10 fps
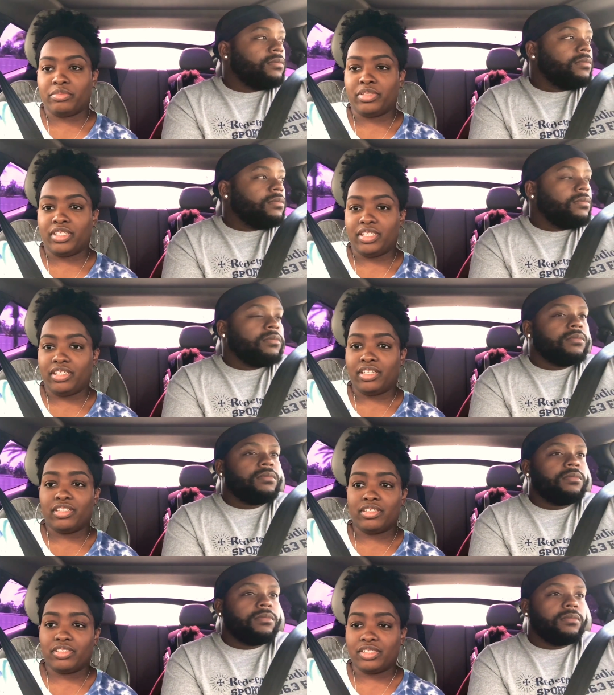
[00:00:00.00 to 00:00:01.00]

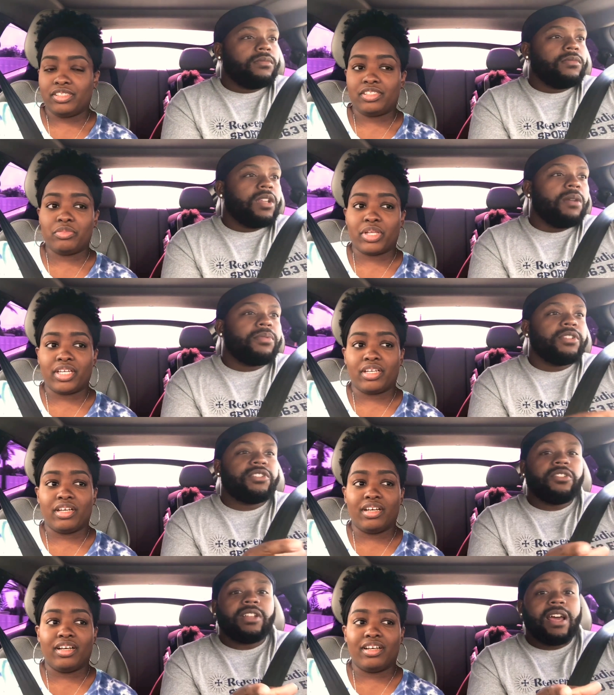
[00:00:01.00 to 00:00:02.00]
Speaker 1: Indiana, it seems
Speaker 2: I'm like pretty
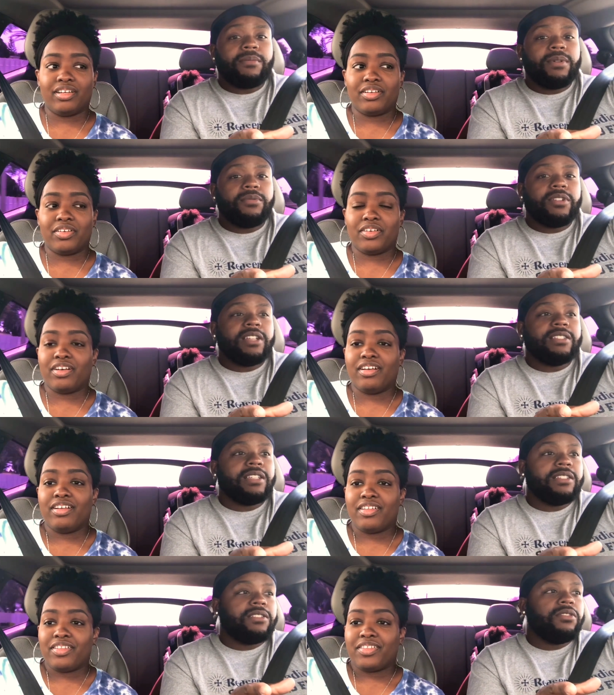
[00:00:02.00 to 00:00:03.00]
sure a lot of people in their
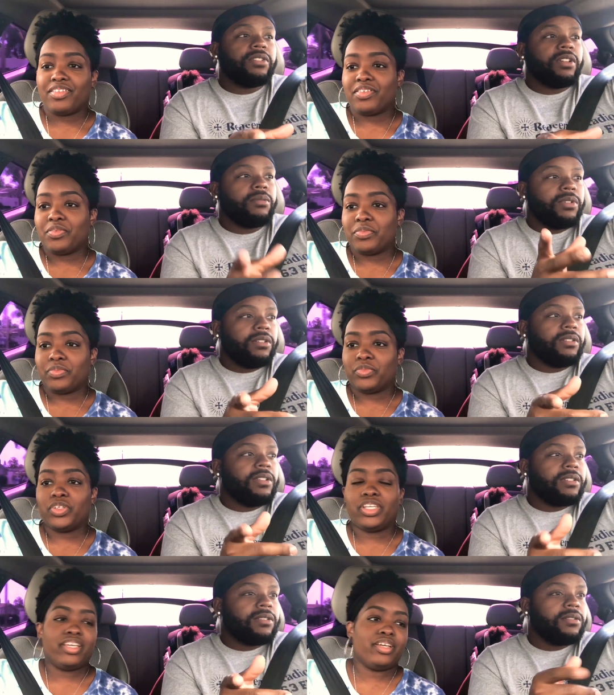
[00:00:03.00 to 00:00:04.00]
cities do it though, but
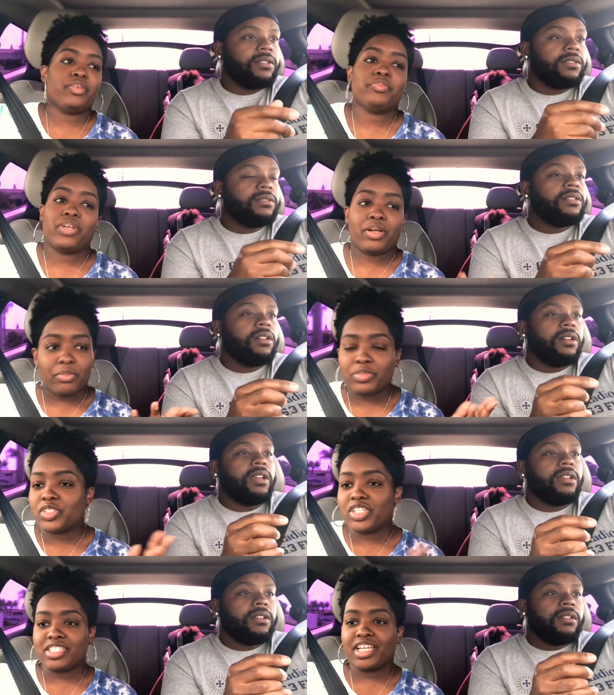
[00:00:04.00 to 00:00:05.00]
Speaker 1: well, yeah, I'm
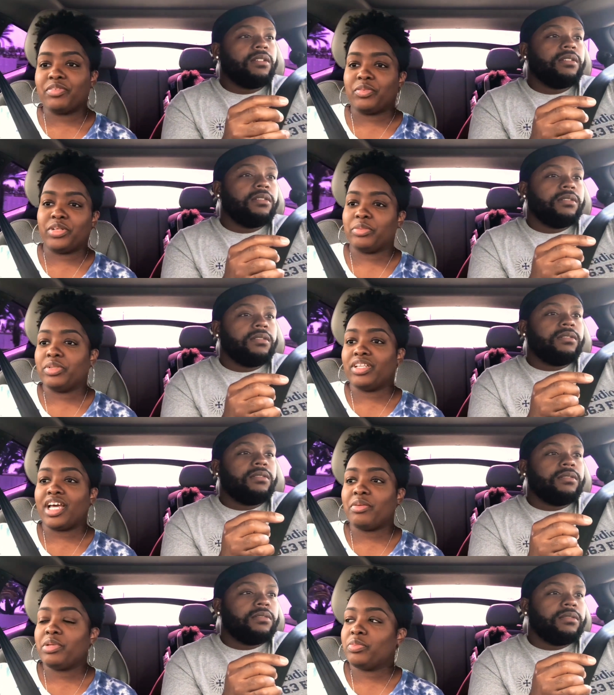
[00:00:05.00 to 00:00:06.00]
sure it's everywhere, but a
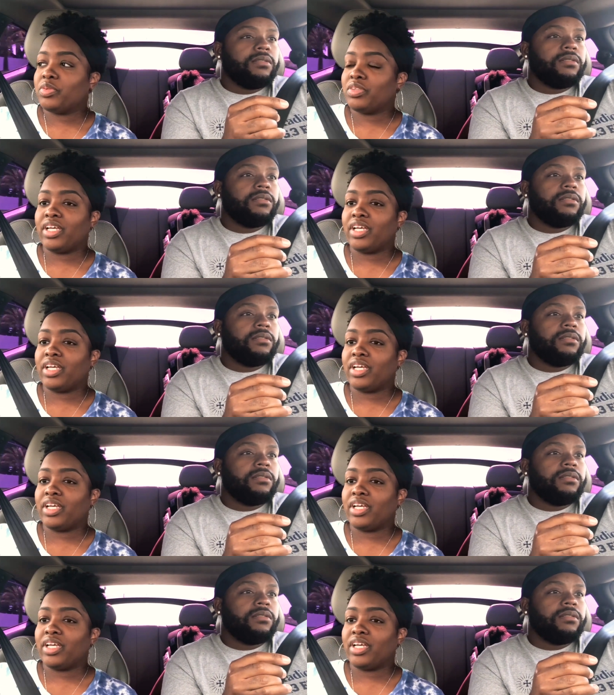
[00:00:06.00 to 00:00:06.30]
lot of people